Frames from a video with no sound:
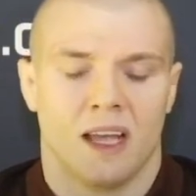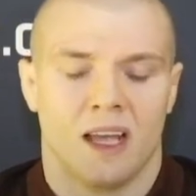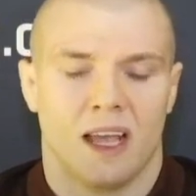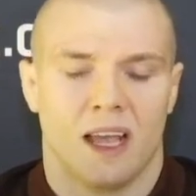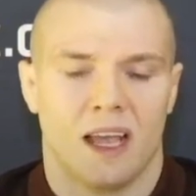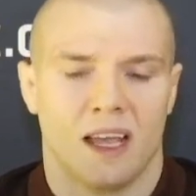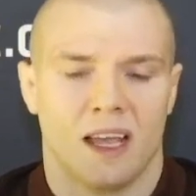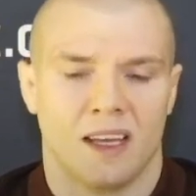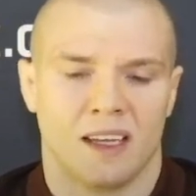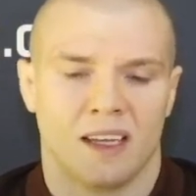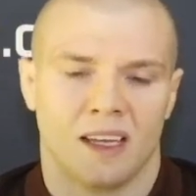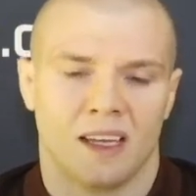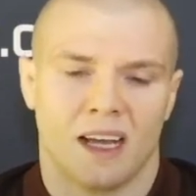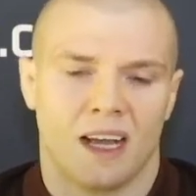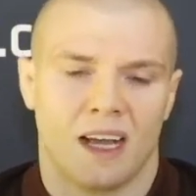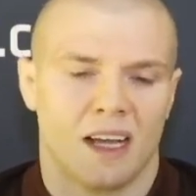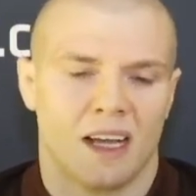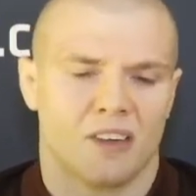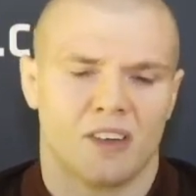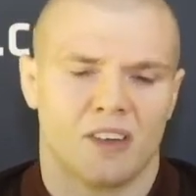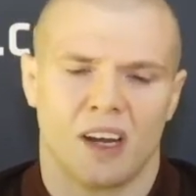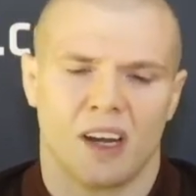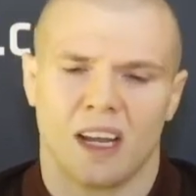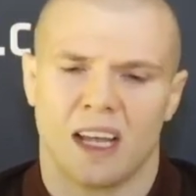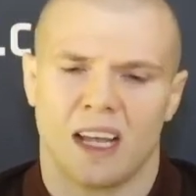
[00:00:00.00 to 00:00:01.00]
and I
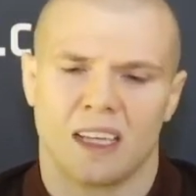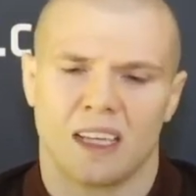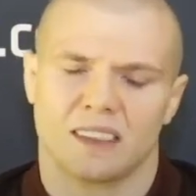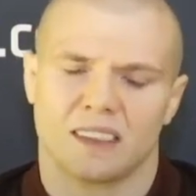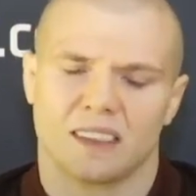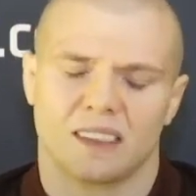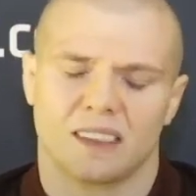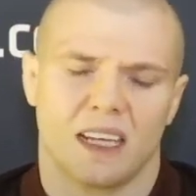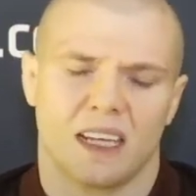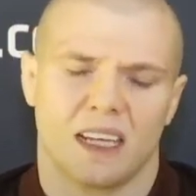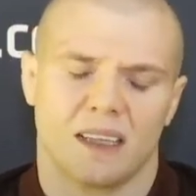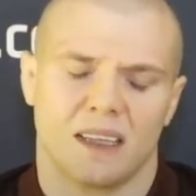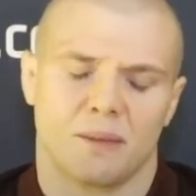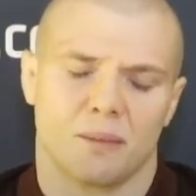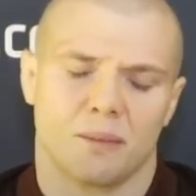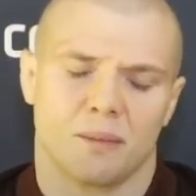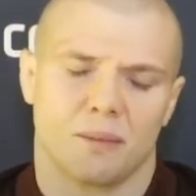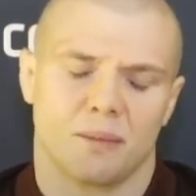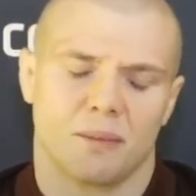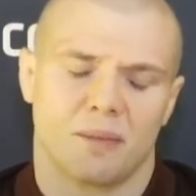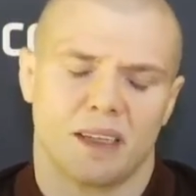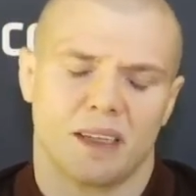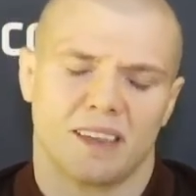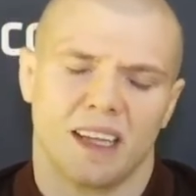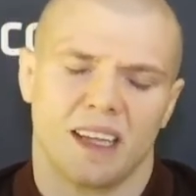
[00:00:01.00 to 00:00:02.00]
realized that
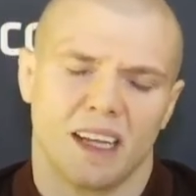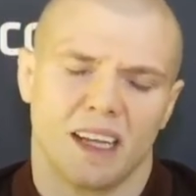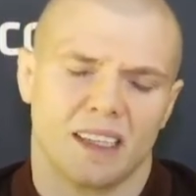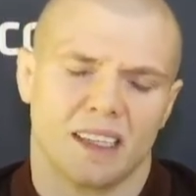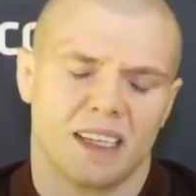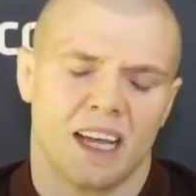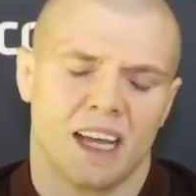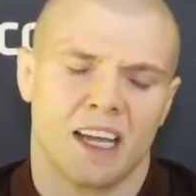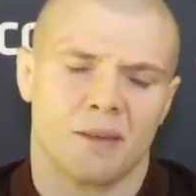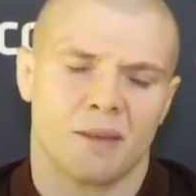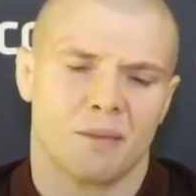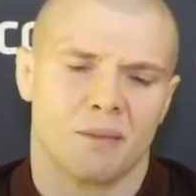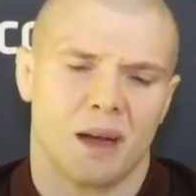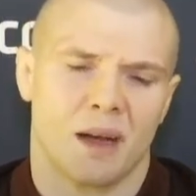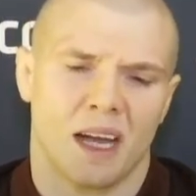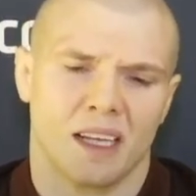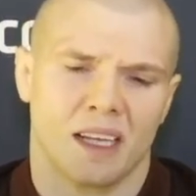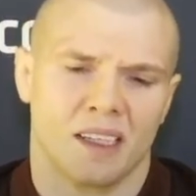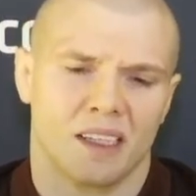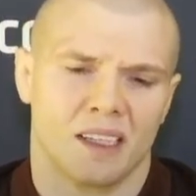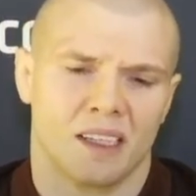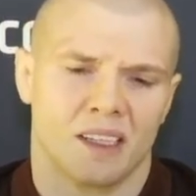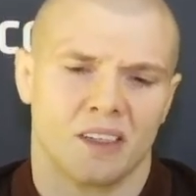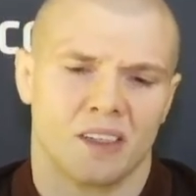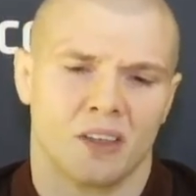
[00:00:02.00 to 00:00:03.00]
at that time I
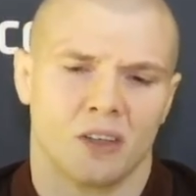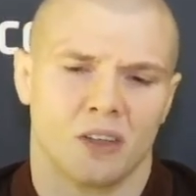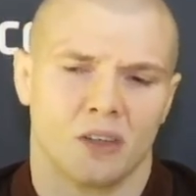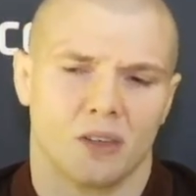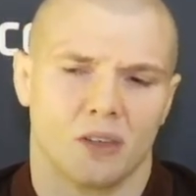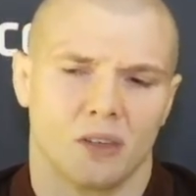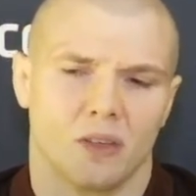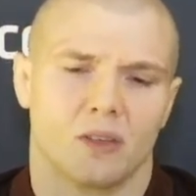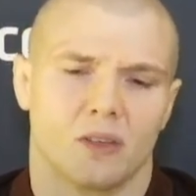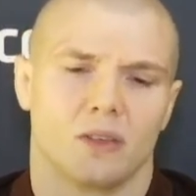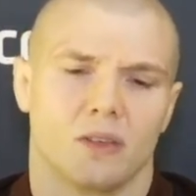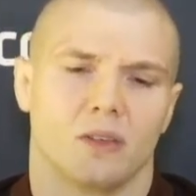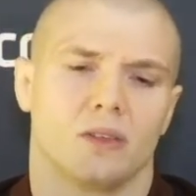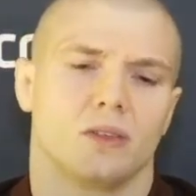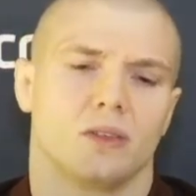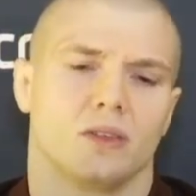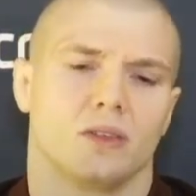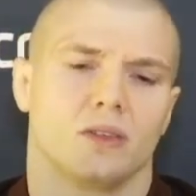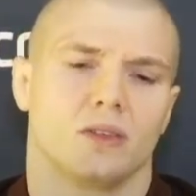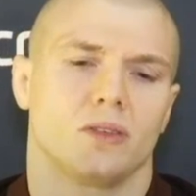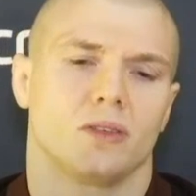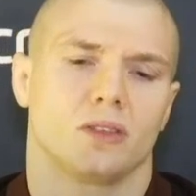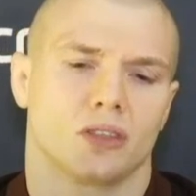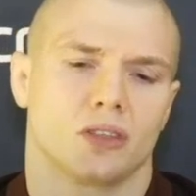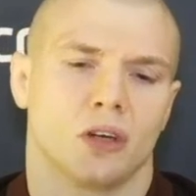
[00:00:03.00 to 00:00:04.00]
didn't know
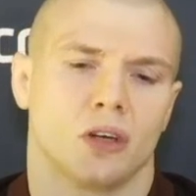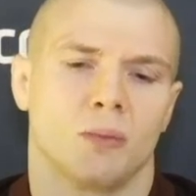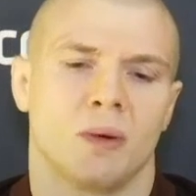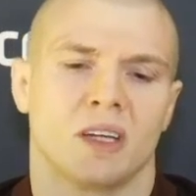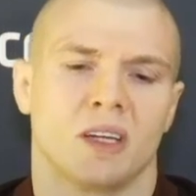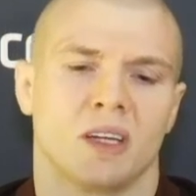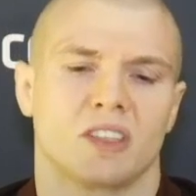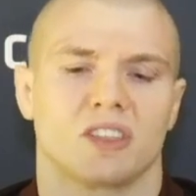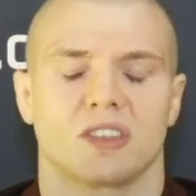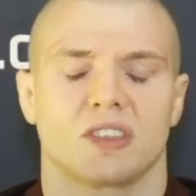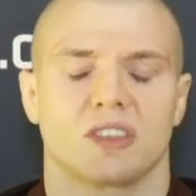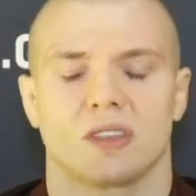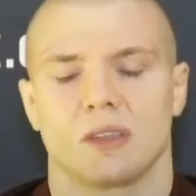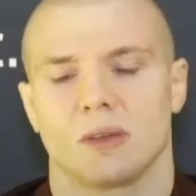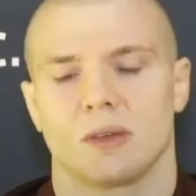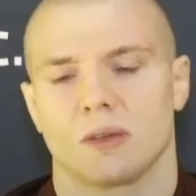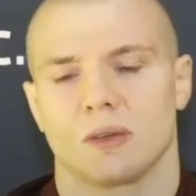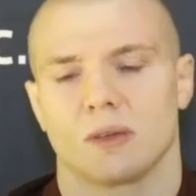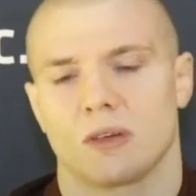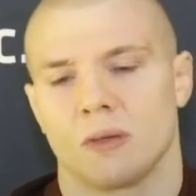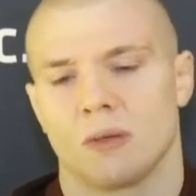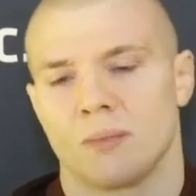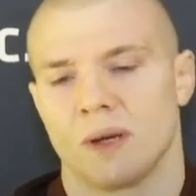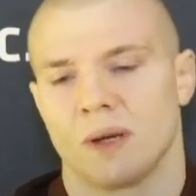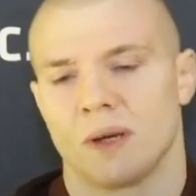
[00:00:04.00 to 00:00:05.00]
so much
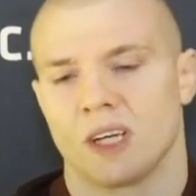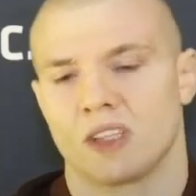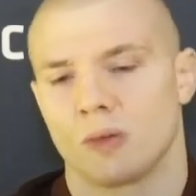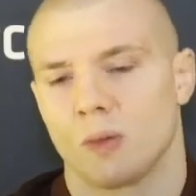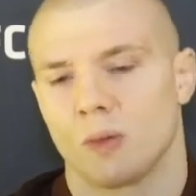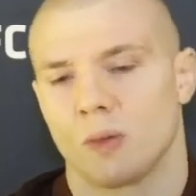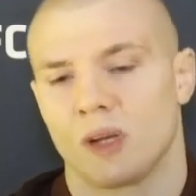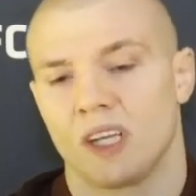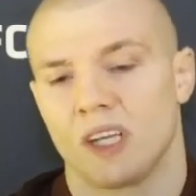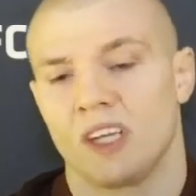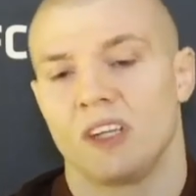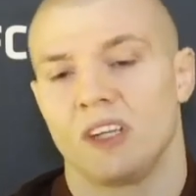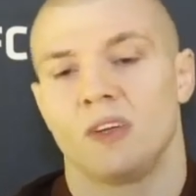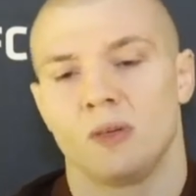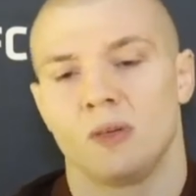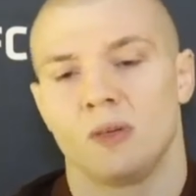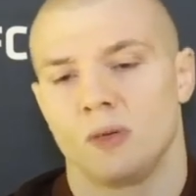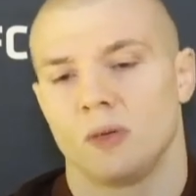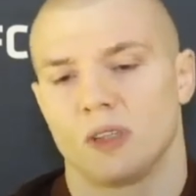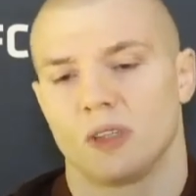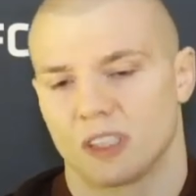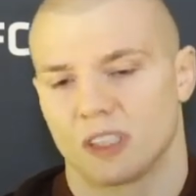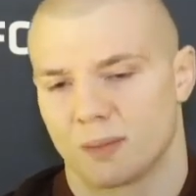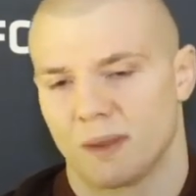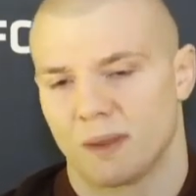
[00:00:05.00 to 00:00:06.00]
compared to what he knew,
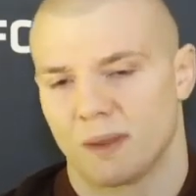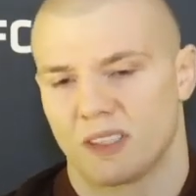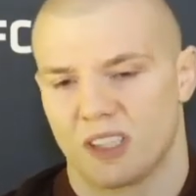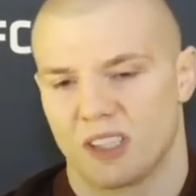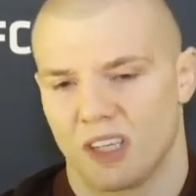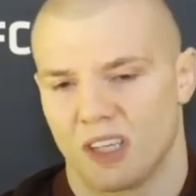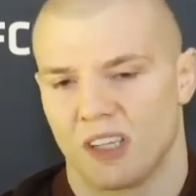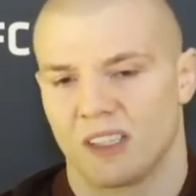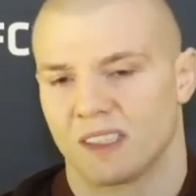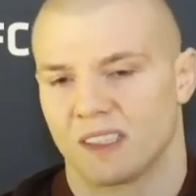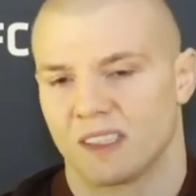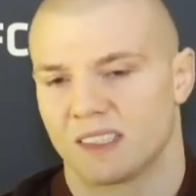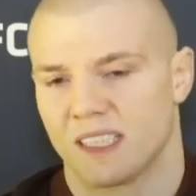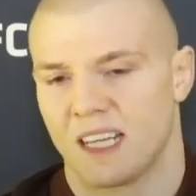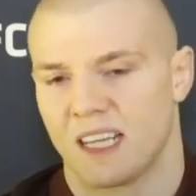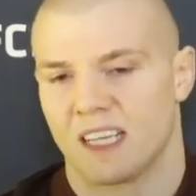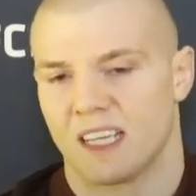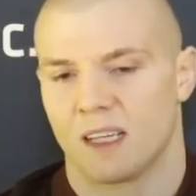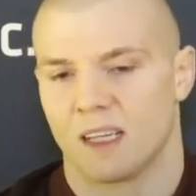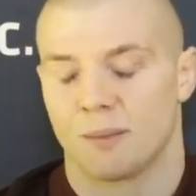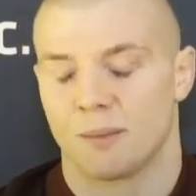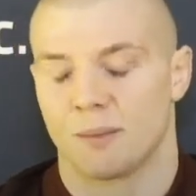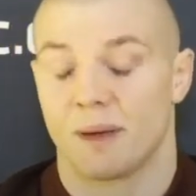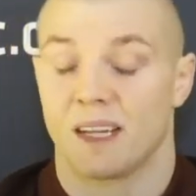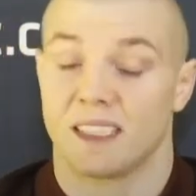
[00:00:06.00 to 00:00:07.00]
especially on the
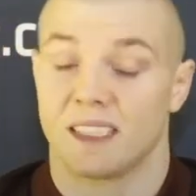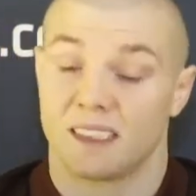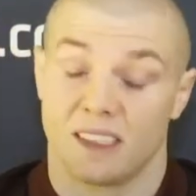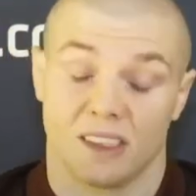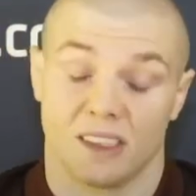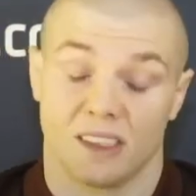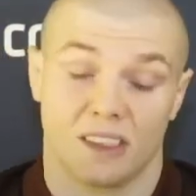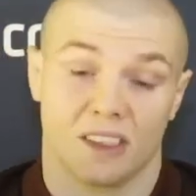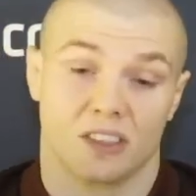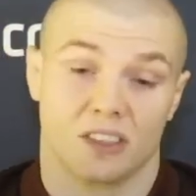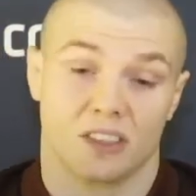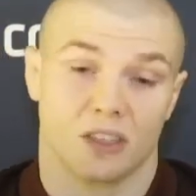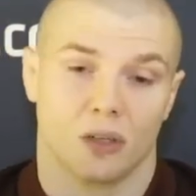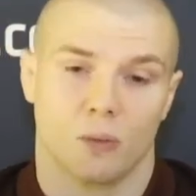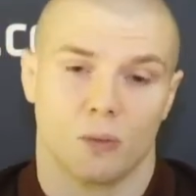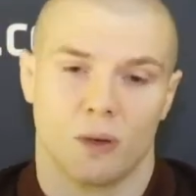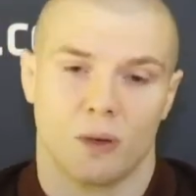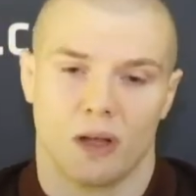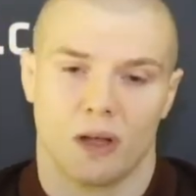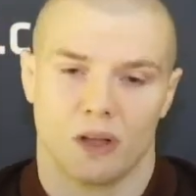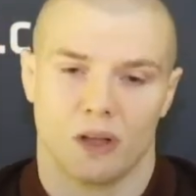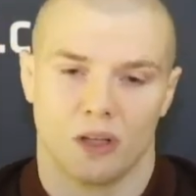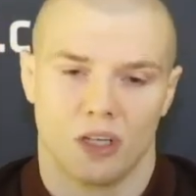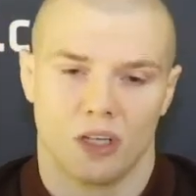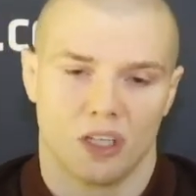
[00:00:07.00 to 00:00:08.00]
stand-up, and I still did so
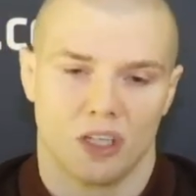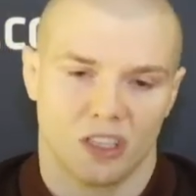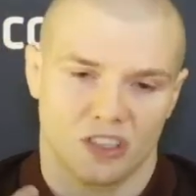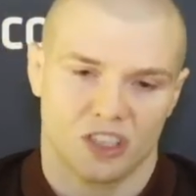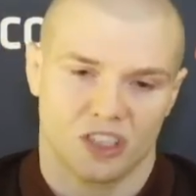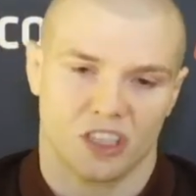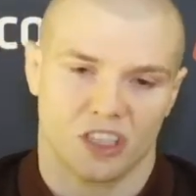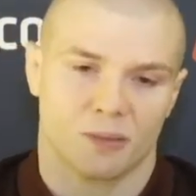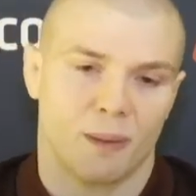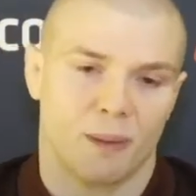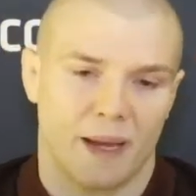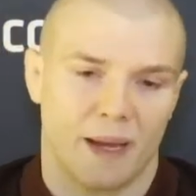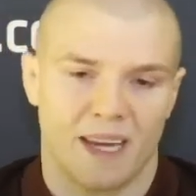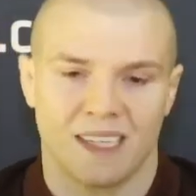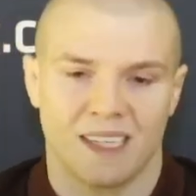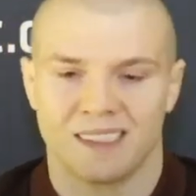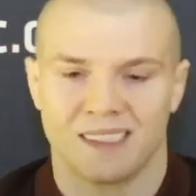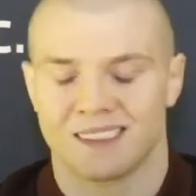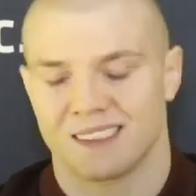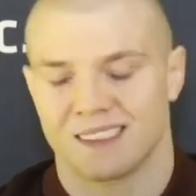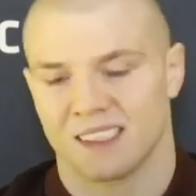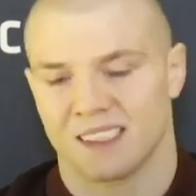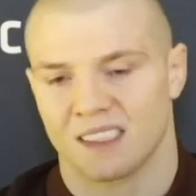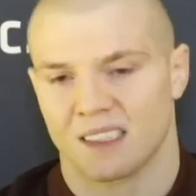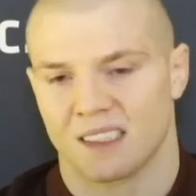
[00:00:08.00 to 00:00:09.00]
well just by
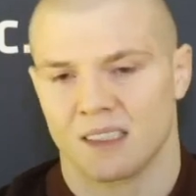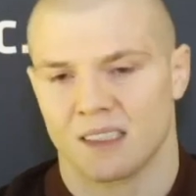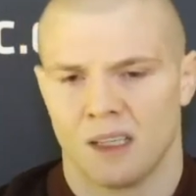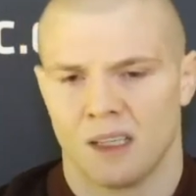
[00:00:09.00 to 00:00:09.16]
instinct.